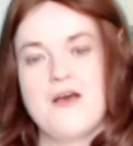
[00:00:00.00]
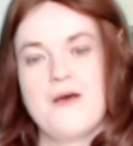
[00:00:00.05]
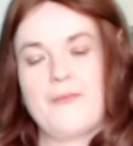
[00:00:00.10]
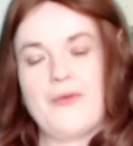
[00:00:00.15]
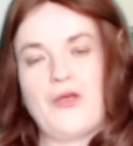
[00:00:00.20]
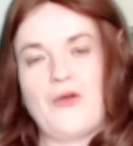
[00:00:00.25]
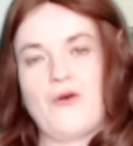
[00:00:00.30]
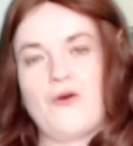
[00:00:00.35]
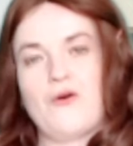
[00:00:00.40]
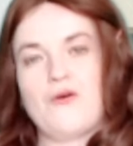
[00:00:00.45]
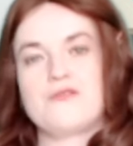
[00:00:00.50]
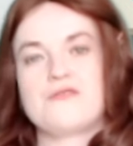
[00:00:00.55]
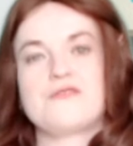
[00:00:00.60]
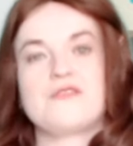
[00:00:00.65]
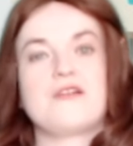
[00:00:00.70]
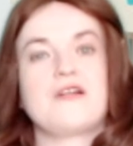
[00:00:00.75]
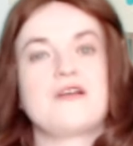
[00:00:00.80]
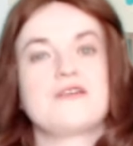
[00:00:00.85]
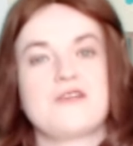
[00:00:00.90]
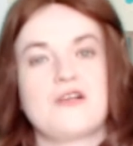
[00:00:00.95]
because
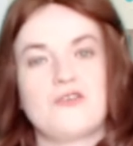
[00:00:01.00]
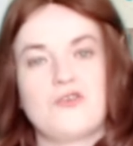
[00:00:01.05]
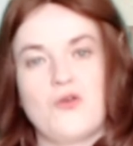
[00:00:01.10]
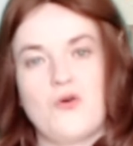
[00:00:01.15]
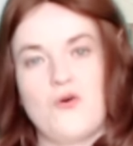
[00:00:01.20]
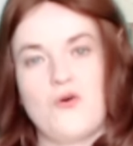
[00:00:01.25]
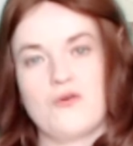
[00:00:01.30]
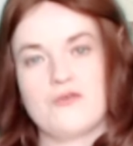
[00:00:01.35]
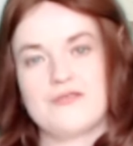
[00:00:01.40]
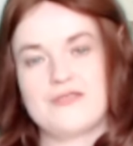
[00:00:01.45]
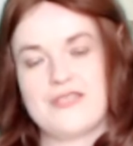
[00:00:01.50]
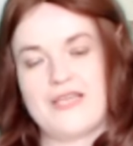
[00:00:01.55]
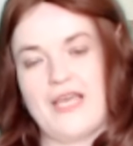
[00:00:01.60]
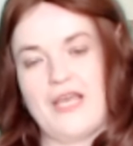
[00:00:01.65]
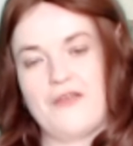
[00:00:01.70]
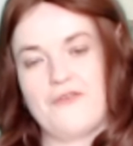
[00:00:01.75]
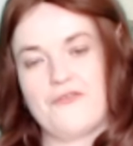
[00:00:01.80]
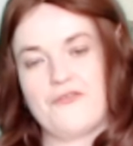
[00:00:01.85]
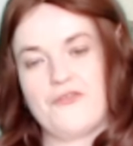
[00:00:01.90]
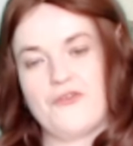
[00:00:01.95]
there is a lot to
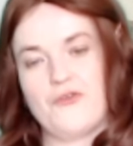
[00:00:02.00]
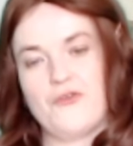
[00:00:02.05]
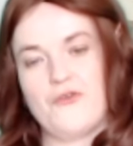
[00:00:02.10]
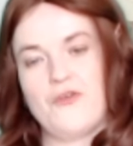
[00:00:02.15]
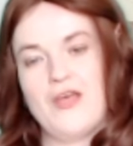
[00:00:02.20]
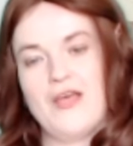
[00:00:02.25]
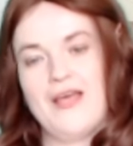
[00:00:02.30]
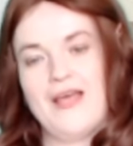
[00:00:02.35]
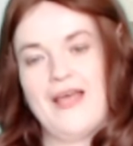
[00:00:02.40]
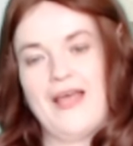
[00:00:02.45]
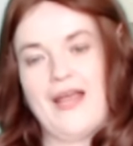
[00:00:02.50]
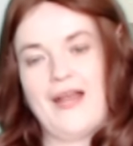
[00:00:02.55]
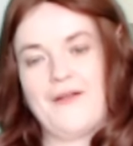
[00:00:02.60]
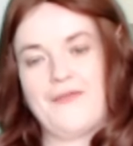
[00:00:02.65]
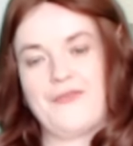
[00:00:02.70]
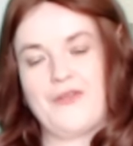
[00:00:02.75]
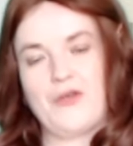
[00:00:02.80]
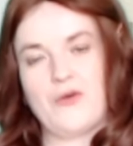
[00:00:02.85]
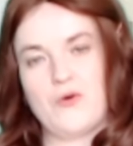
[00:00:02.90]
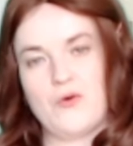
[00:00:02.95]
get through
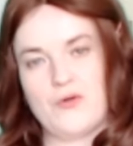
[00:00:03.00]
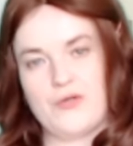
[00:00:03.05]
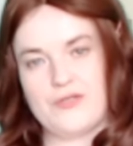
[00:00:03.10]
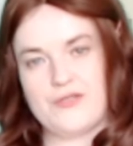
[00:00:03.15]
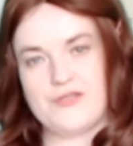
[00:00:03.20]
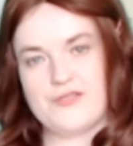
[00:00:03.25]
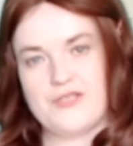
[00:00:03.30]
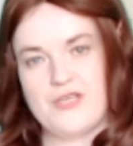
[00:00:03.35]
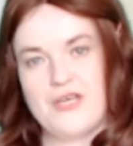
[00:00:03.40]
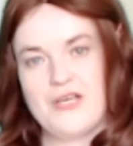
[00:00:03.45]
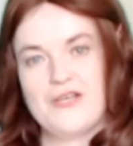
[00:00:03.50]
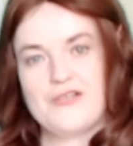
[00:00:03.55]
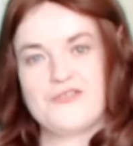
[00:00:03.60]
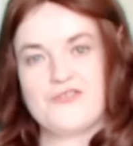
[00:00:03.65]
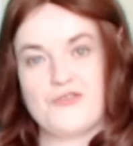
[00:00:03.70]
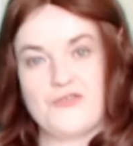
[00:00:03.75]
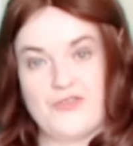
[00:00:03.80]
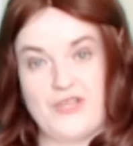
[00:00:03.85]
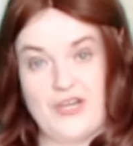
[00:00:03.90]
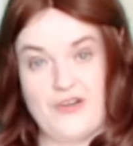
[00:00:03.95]
in the course.
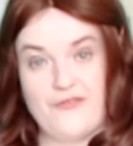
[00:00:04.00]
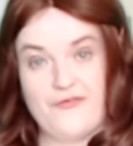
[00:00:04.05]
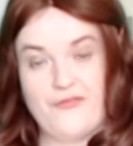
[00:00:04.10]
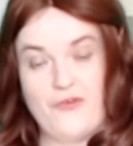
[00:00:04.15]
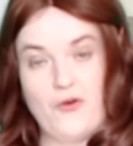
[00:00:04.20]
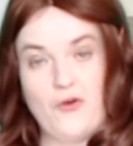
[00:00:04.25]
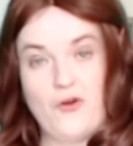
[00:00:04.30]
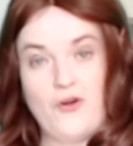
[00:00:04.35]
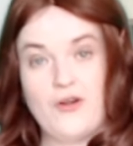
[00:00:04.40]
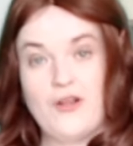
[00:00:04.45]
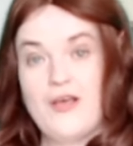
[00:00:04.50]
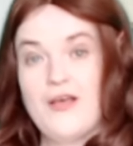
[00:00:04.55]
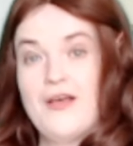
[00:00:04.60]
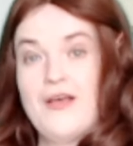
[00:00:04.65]
So therefore,